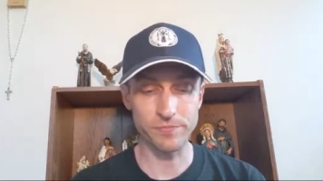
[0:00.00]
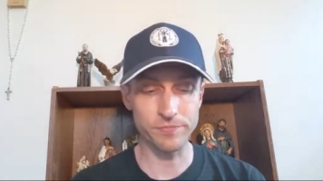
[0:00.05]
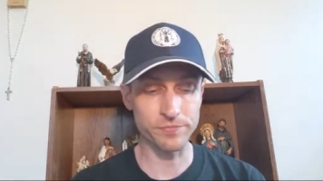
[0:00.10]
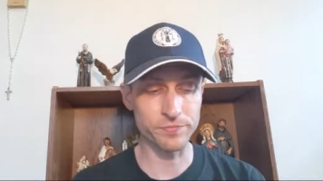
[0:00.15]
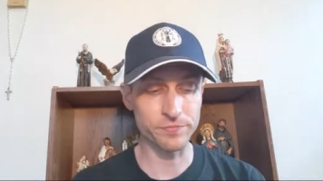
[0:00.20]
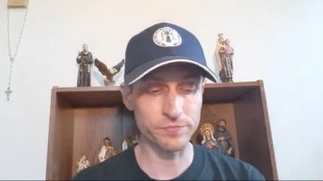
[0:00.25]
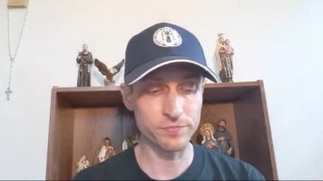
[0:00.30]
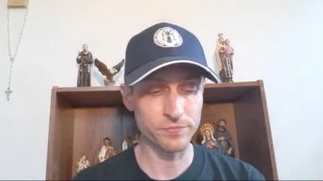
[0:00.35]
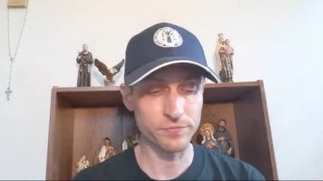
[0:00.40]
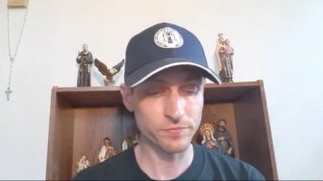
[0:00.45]

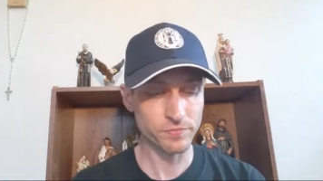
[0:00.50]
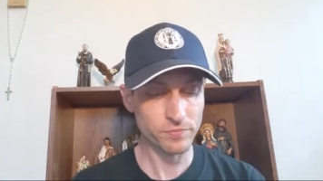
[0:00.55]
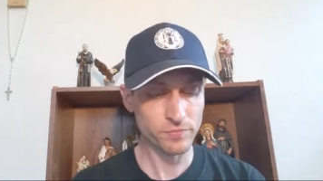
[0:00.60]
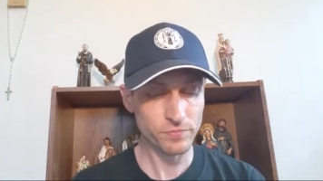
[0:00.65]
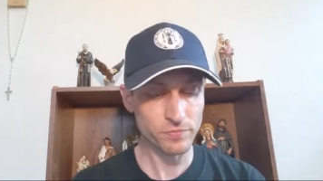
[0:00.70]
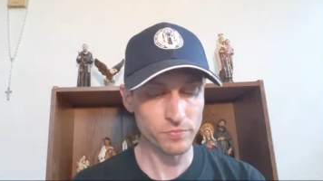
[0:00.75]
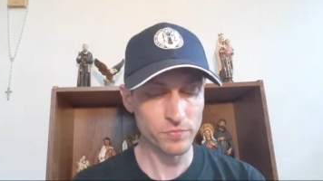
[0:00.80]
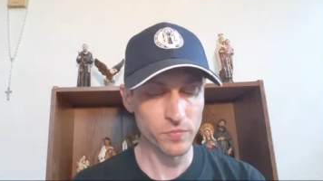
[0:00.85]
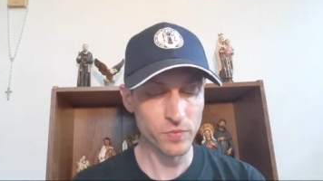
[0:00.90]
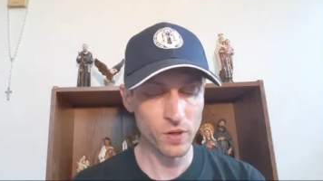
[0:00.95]

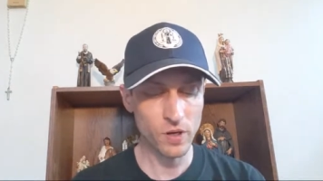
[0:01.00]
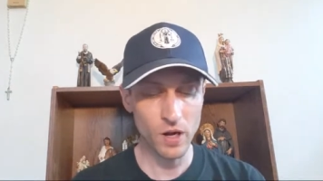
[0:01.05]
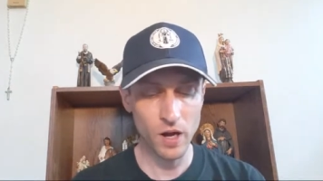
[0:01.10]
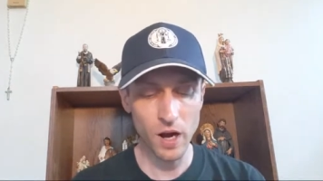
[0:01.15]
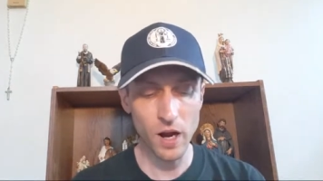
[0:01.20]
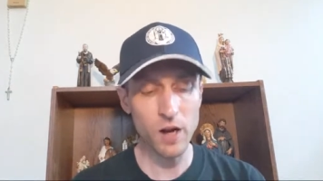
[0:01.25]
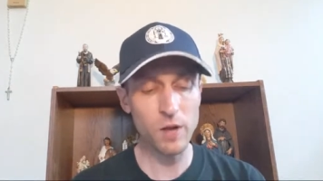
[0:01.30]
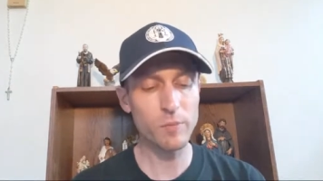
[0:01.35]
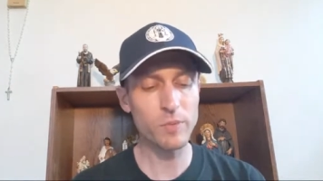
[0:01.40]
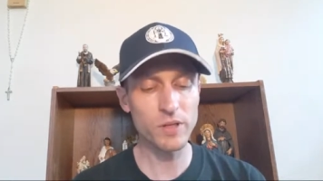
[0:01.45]

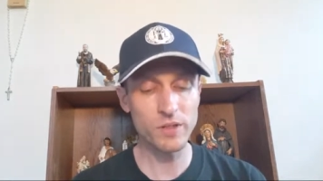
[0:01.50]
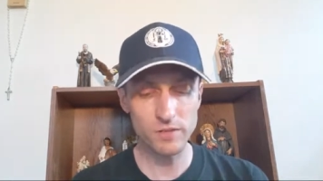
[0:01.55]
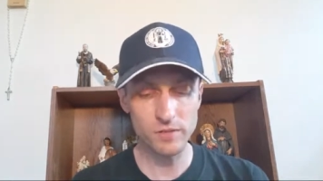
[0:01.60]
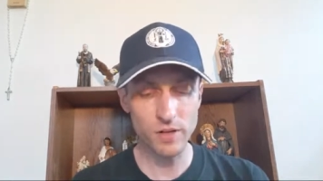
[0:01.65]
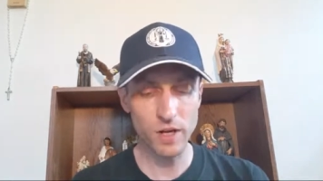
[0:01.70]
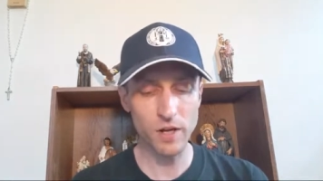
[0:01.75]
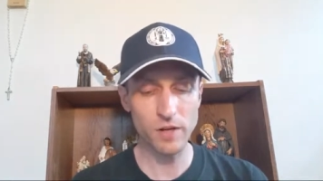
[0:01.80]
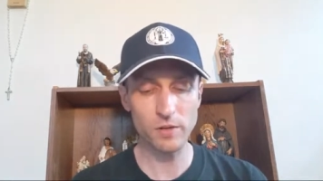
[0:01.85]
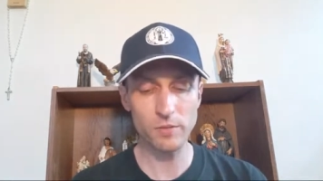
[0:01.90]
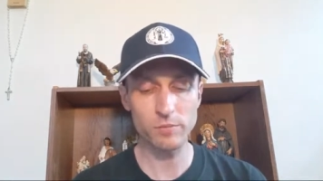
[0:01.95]
I don't mean
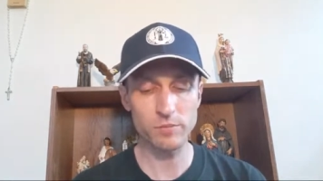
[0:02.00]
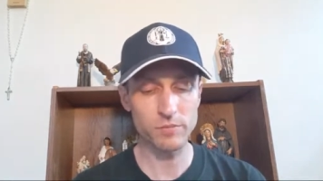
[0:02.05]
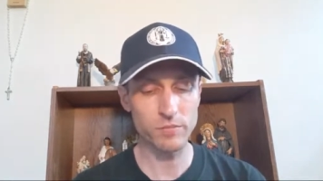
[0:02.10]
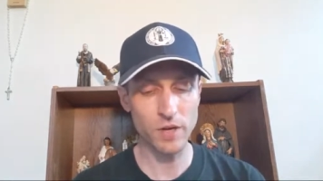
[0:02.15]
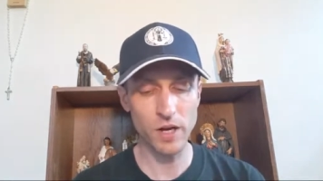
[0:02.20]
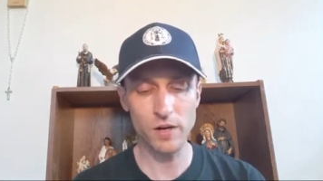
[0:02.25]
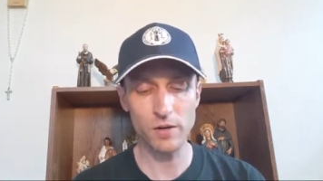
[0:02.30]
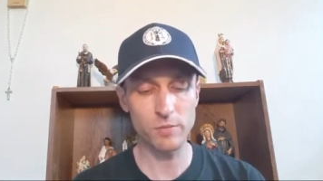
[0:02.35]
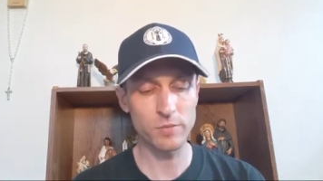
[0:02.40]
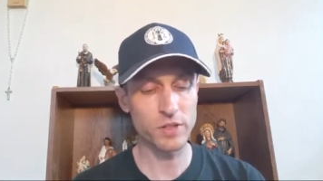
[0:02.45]
I don't
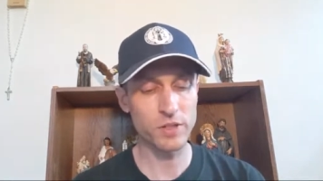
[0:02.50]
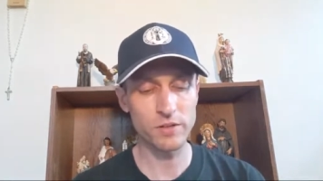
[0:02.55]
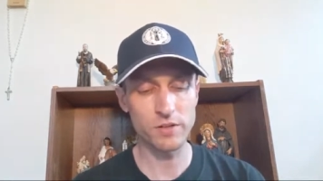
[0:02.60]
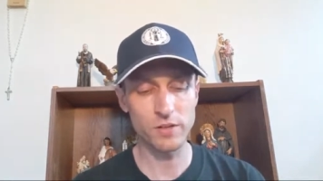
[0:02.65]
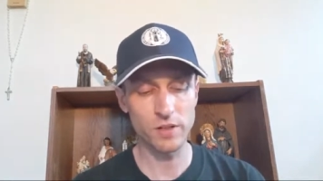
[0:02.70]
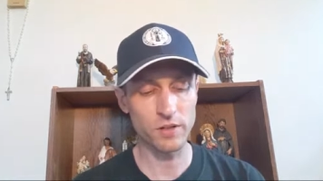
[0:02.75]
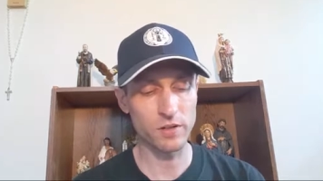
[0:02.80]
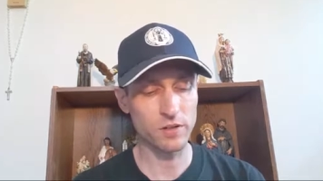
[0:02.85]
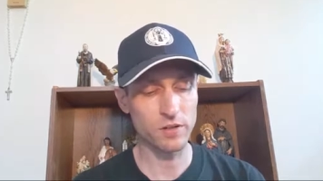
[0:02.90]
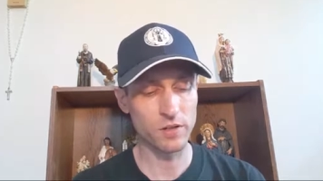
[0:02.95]
I don't mean
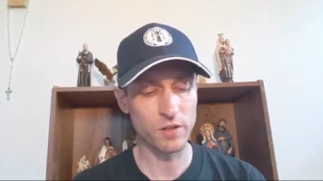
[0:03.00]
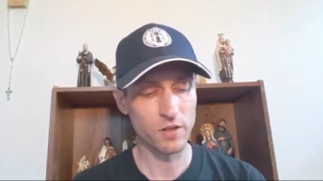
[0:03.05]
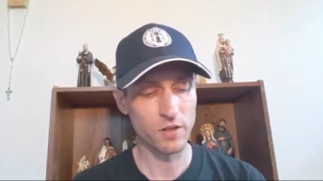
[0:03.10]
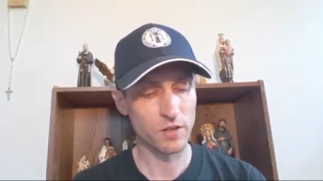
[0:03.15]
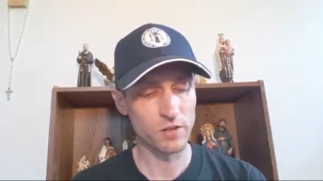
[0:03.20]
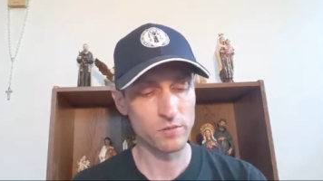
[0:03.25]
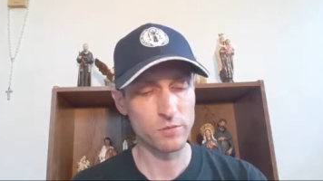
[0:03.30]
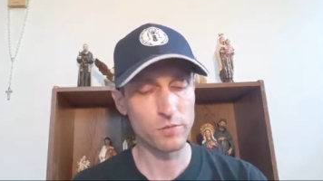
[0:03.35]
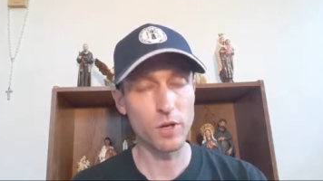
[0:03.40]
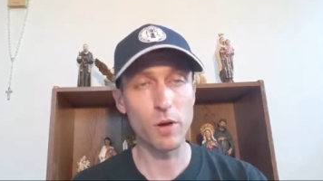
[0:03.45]
to
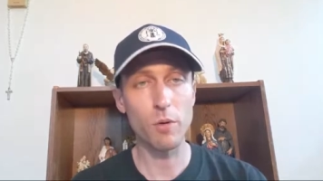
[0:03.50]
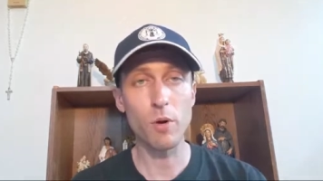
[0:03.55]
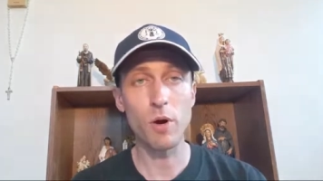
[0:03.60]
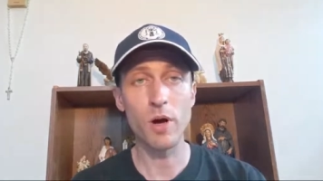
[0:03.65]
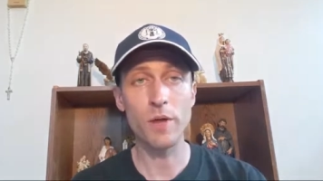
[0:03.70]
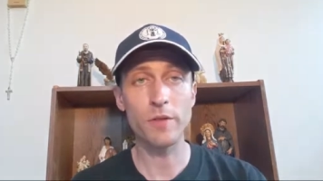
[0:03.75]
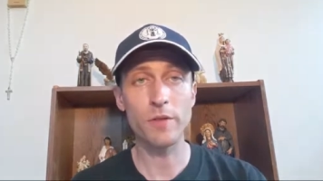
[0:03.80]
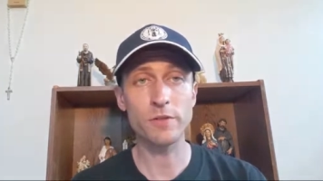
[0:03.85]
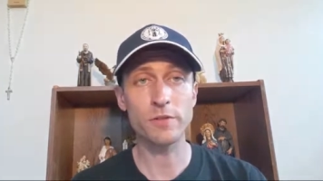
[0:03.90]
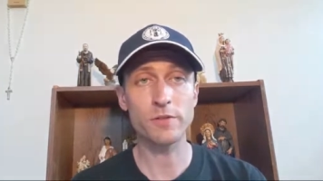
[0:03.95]
go
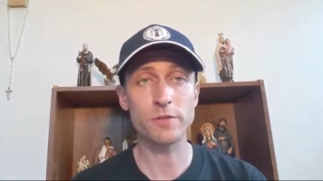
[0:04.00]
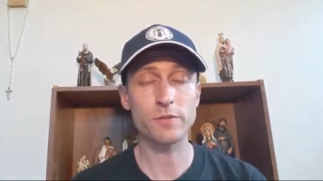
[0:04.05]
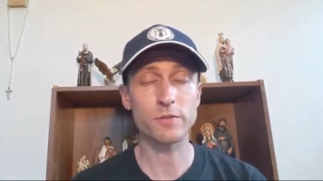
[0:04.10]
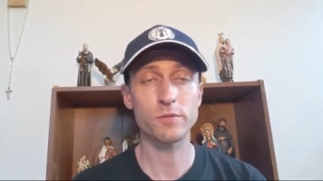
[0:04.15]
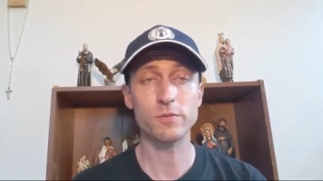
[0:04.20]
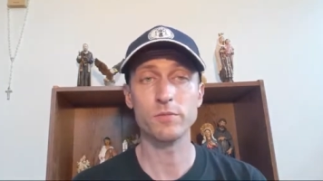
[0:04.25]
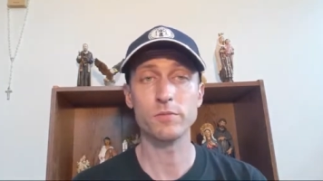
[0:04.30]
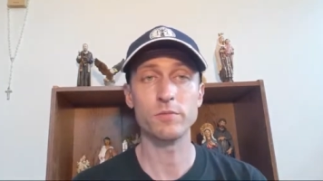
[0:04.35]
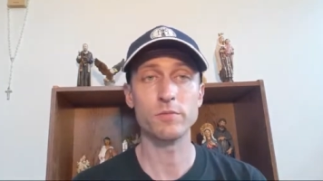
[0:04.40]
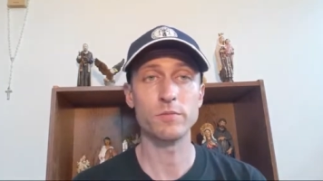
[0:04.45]
on this
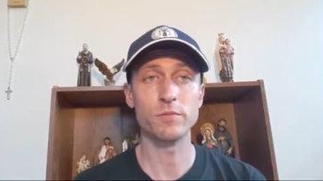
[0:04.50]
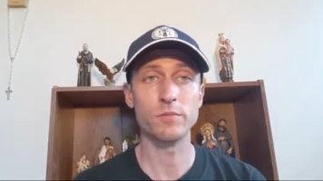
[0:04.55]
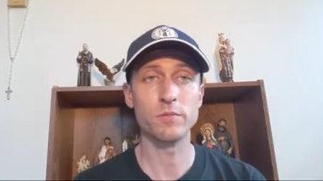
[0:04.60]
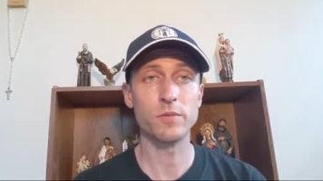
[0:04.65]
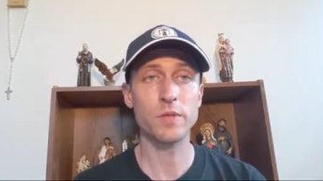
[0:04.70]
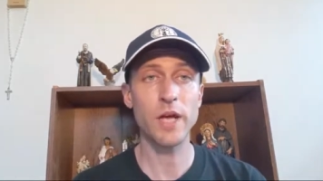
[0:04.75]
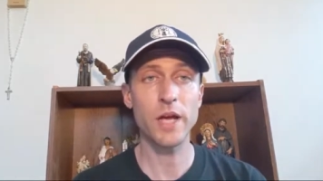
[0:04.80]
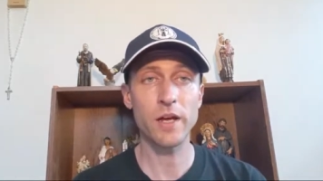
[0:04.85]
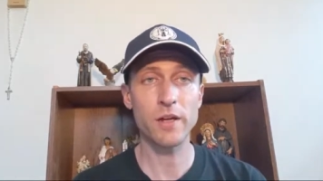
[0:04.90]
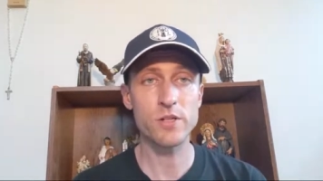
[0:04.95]

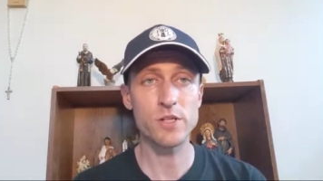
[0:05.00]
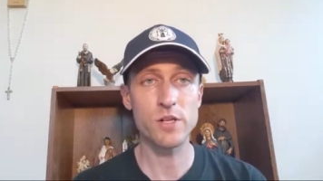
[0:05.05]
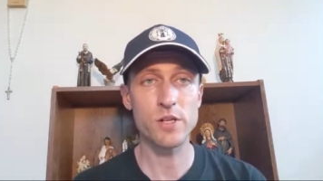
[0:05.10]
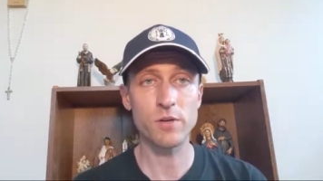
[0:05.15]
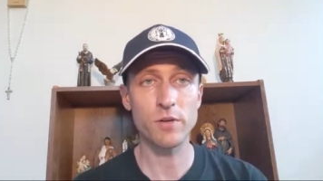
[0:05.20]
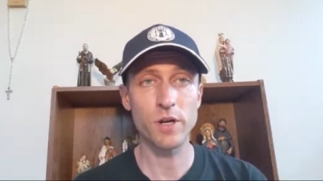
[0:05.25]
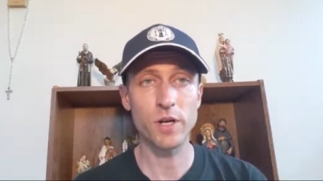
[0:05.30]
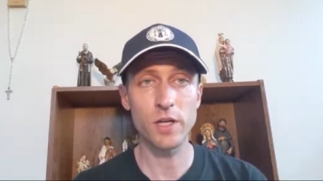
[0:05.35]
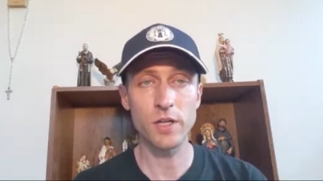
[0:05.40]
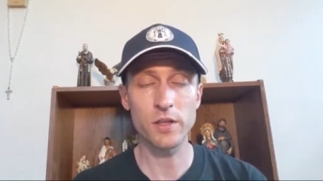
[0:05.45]
tangent
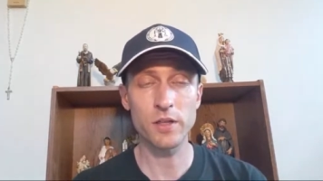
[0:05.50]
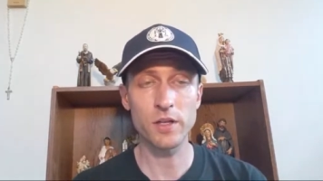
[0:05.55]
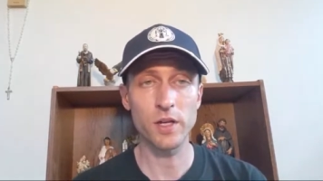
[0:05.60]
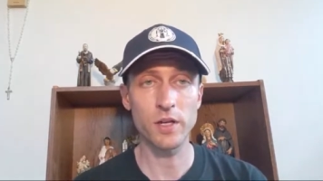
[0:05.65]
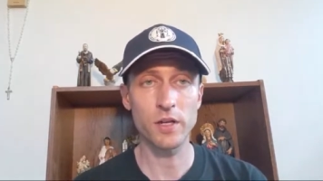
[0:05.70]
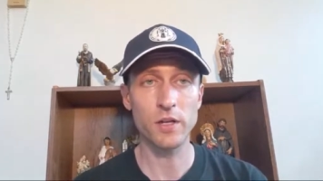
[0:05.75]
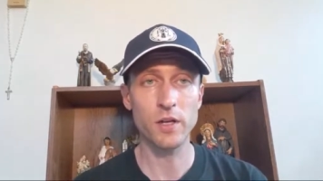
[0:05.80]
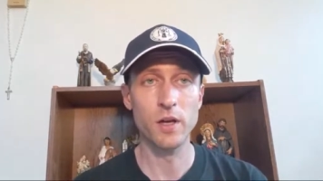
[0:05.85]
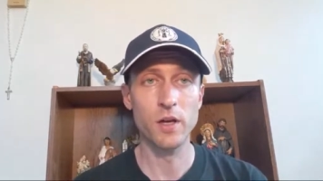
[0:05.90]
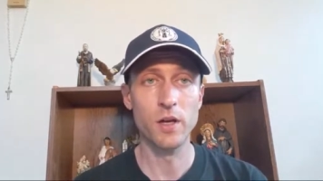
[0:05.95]
or anything,